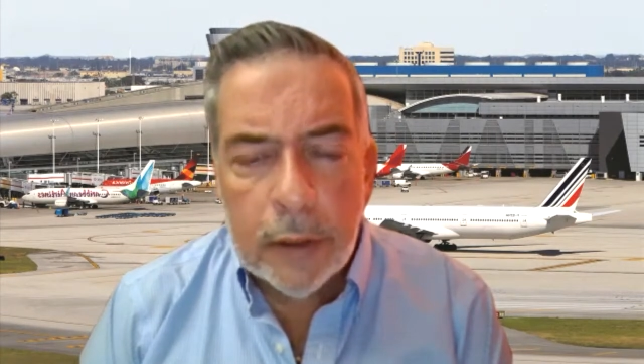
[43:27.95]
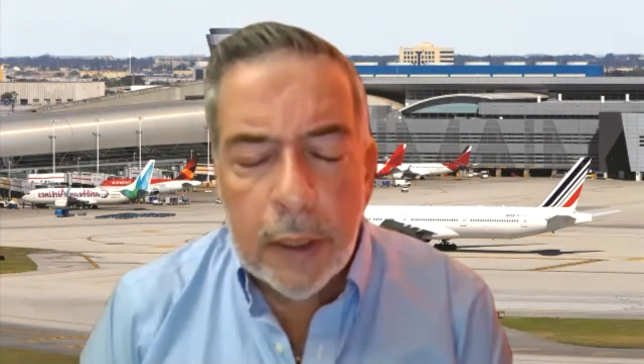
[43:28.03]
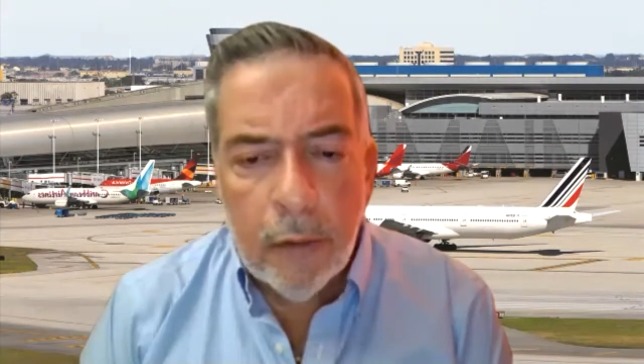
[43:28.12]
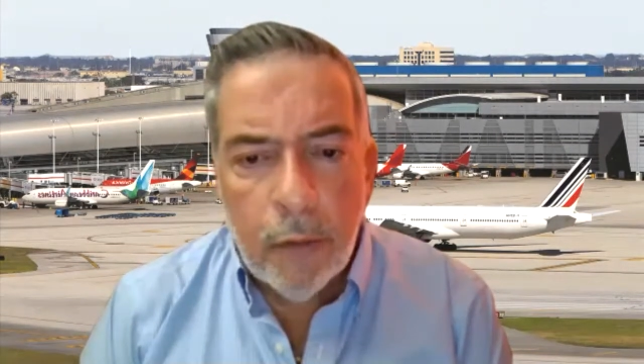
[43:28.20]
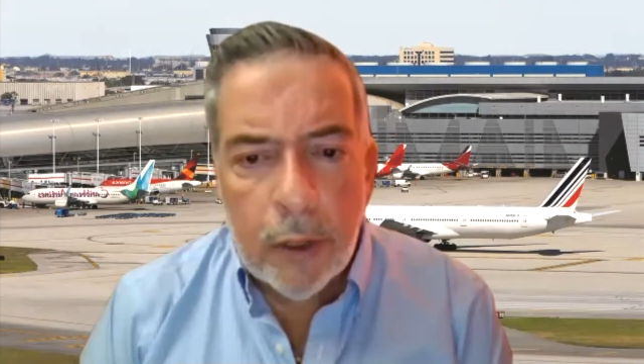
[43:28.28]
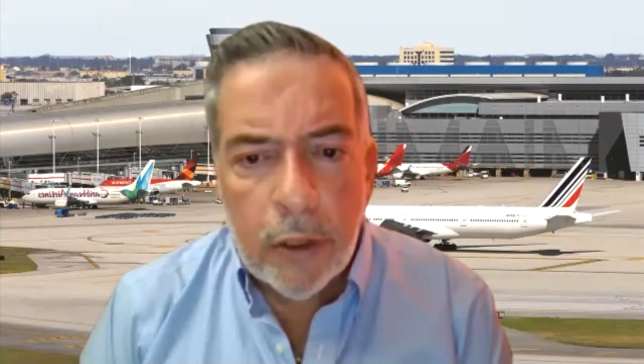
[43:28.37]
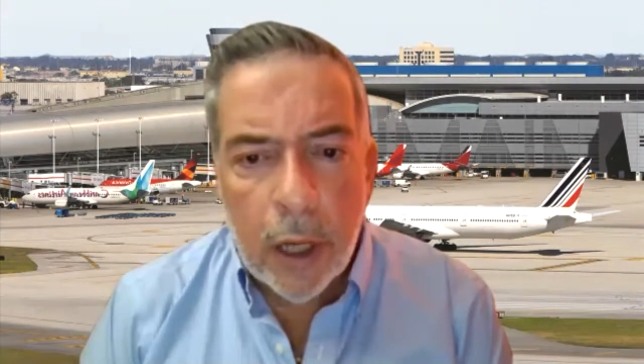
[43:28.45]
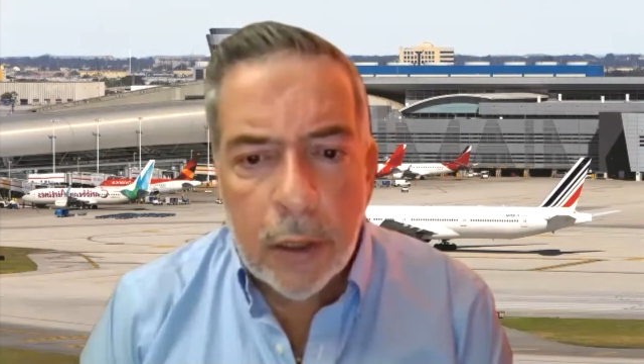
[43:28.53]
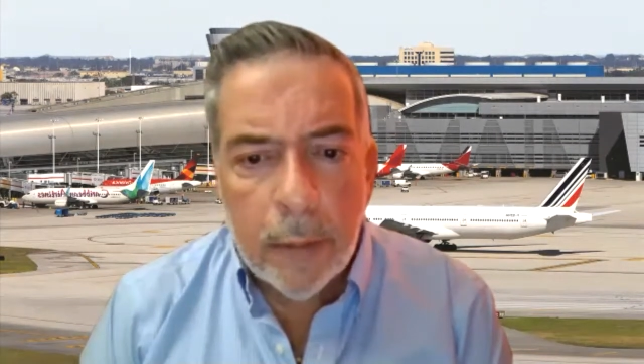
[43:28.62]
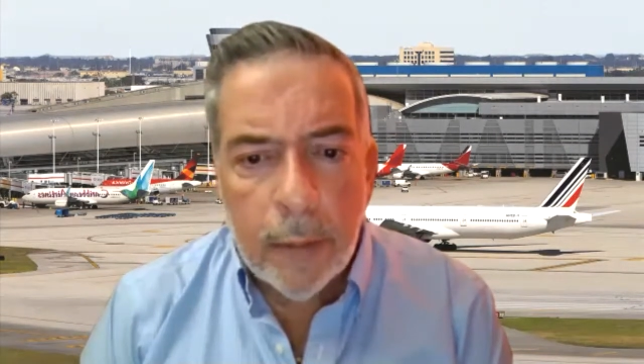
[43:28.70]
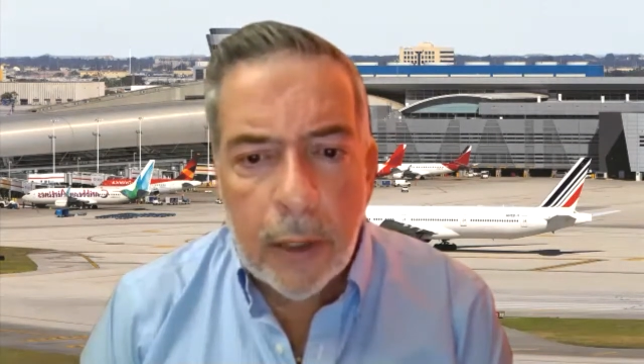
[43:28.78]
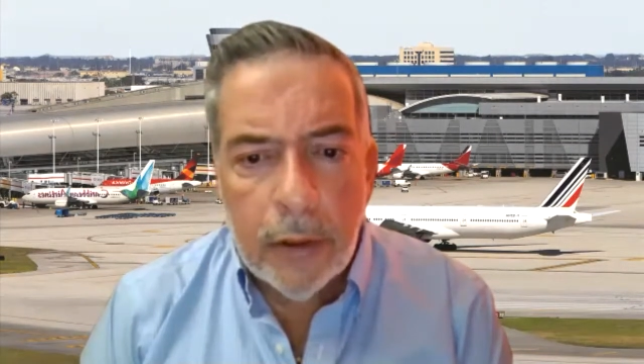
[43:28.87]
and we talked
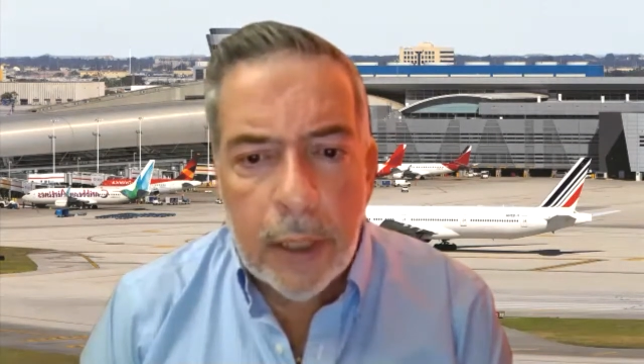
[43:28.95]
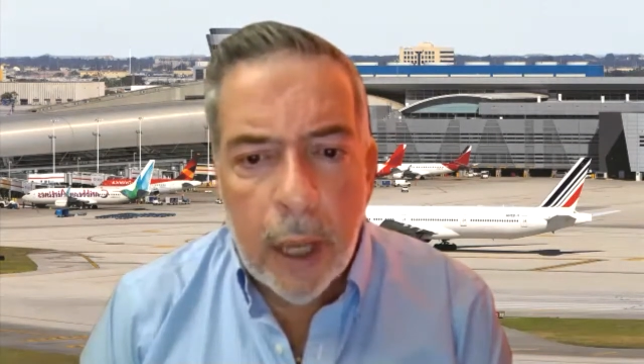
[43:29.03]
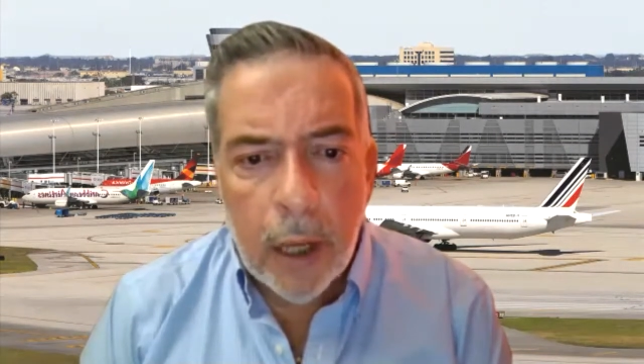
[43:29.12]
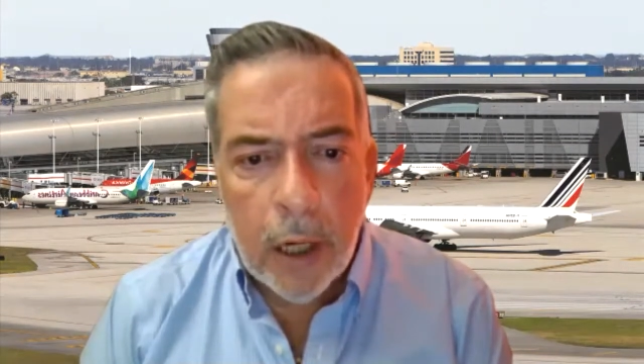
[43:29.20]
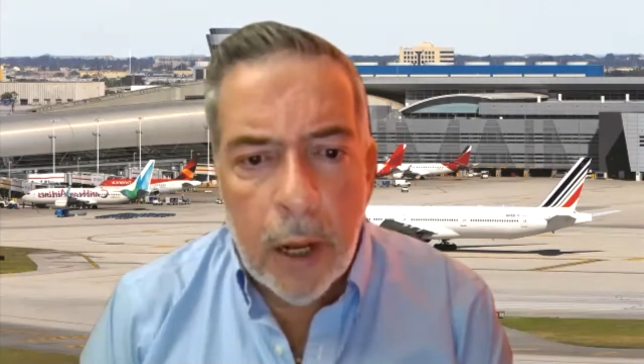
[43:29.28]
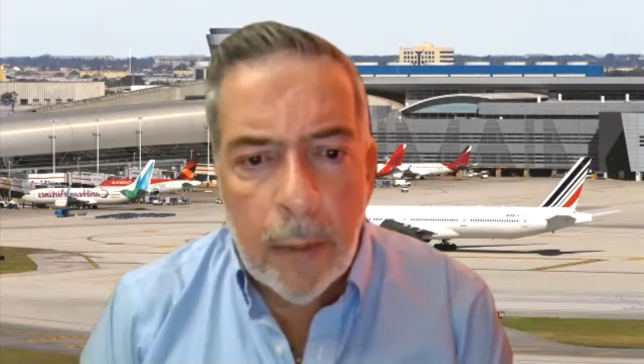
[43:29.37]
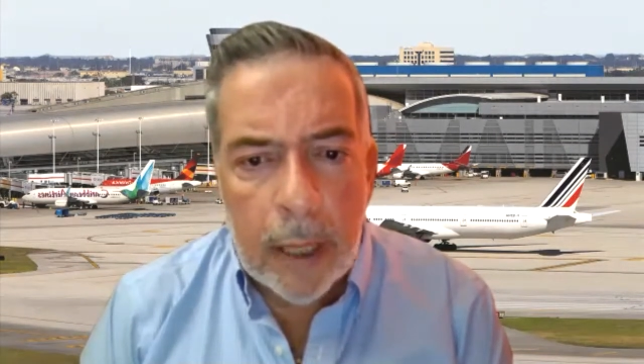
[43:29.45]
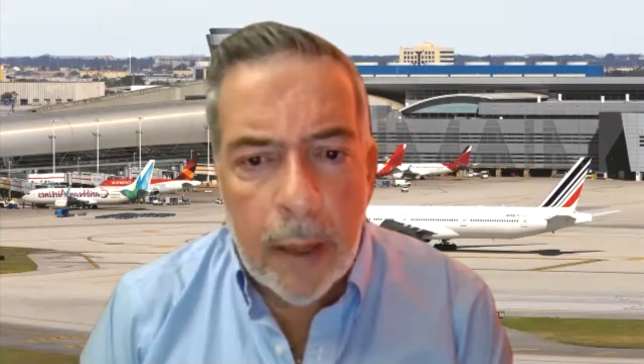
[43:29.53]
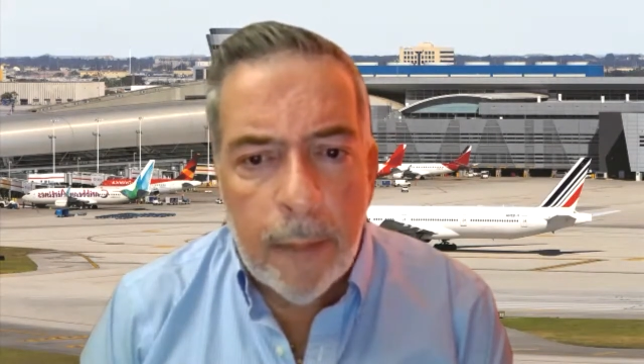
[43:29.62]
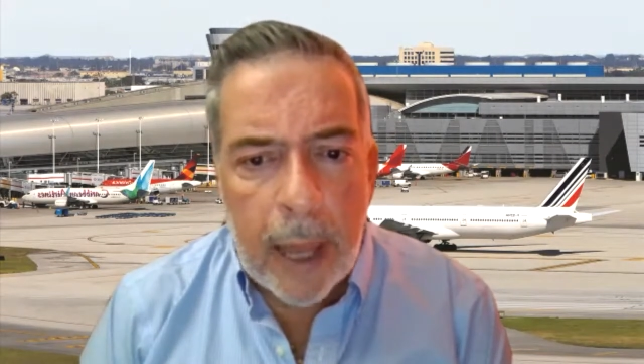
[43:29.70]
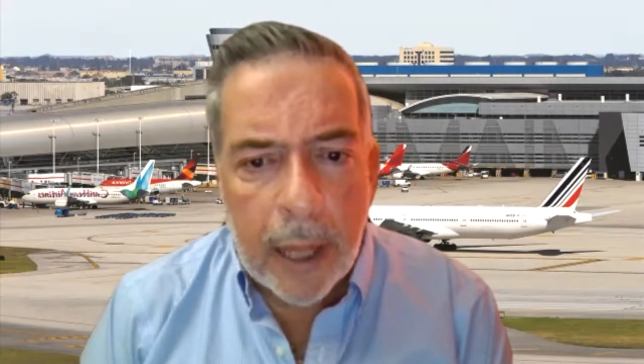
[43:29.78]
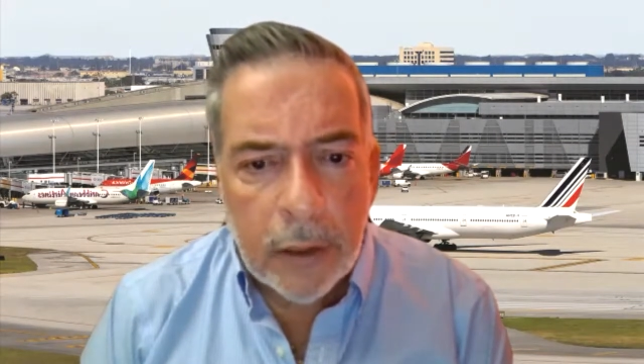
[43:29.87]
about the economic
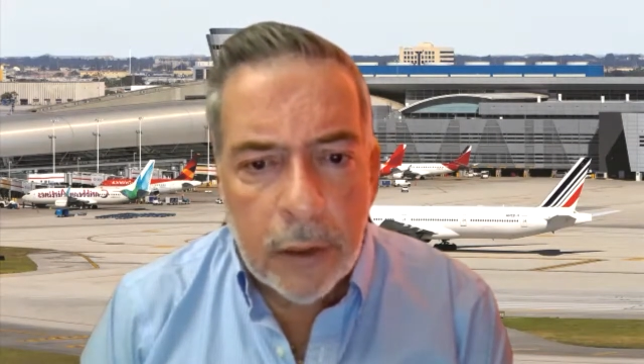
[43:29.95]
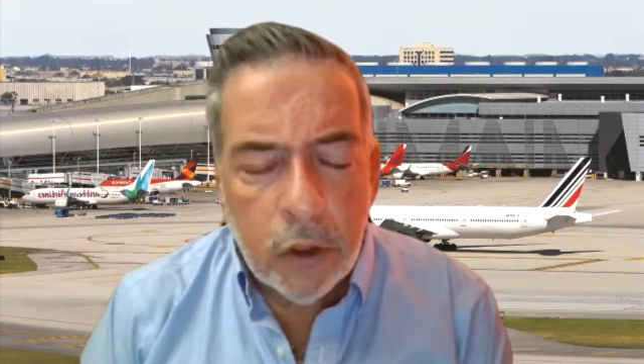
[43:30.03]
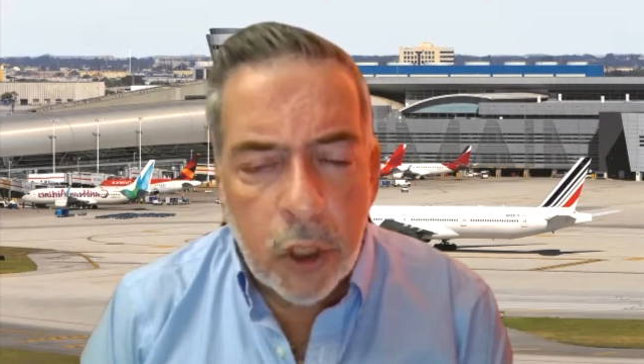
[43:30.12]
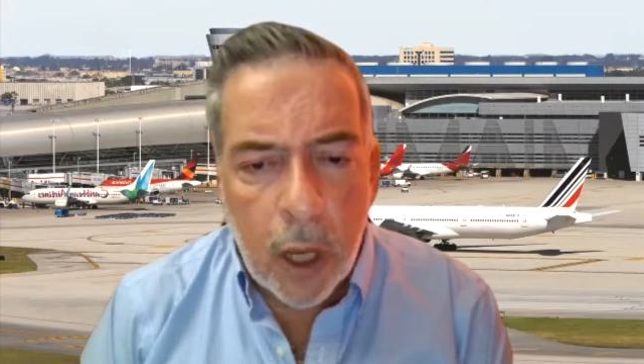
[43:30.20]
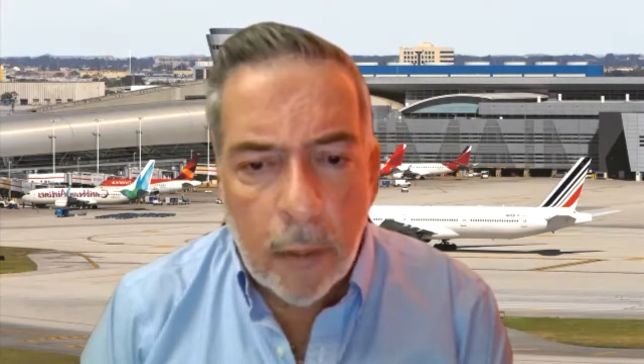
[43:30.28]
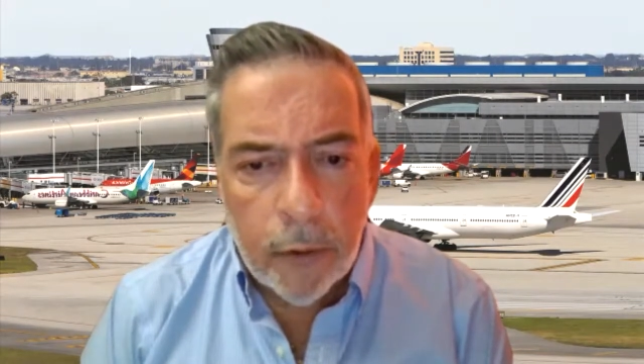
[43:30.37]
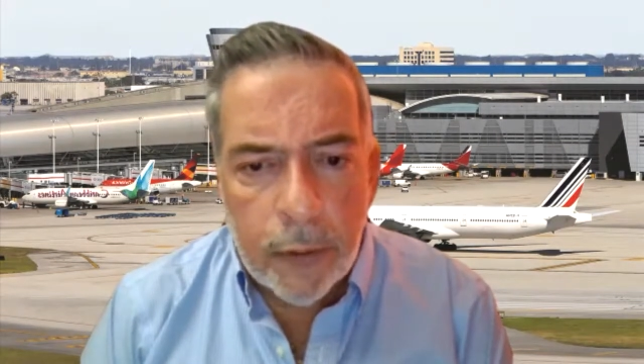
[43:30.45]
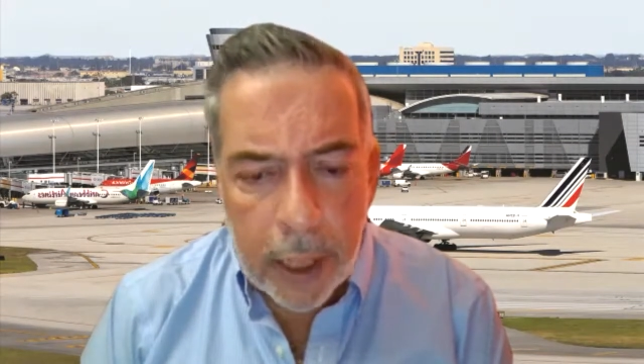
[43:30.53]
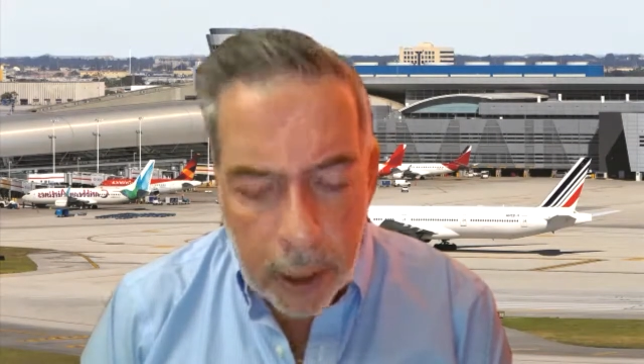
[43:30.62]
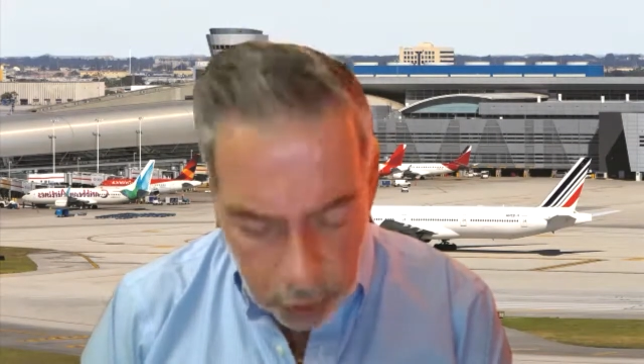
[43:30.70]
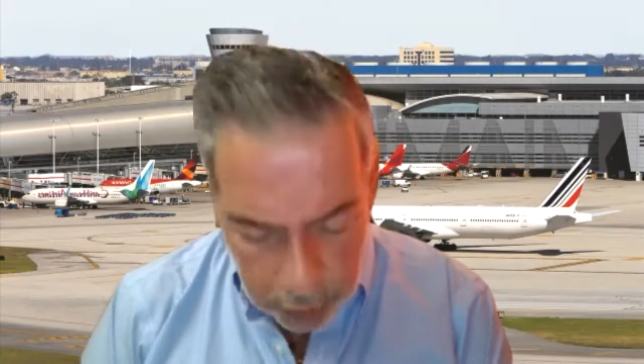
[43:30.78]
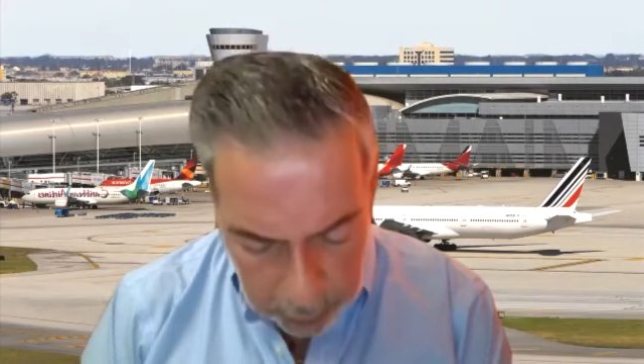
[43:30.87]
impact and job
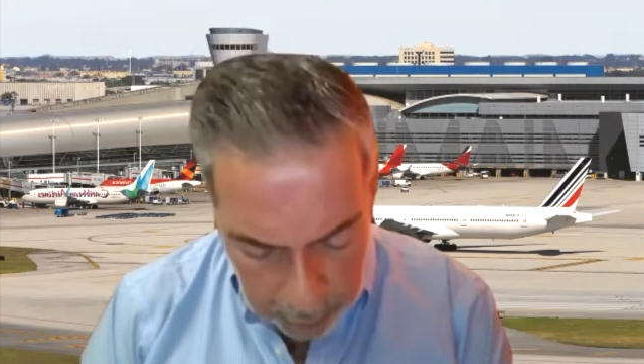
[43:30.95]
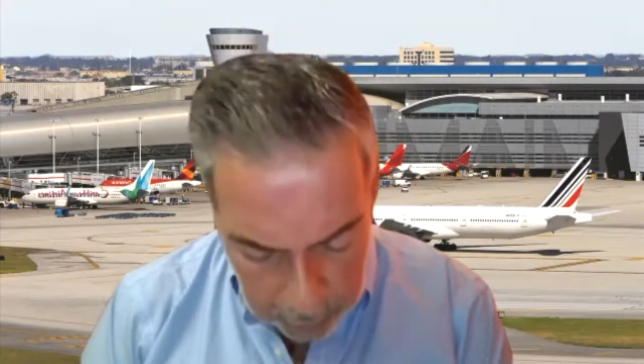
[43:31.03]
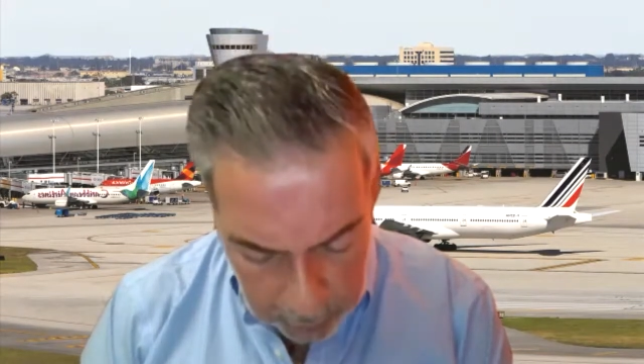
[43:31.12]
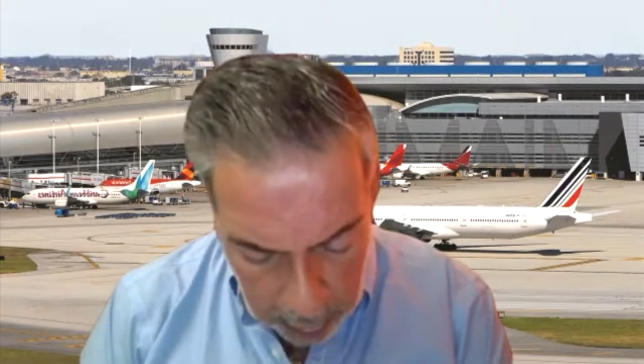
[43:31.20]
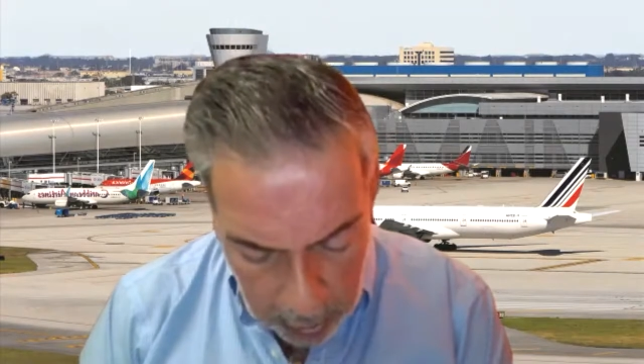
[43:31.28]
creation, is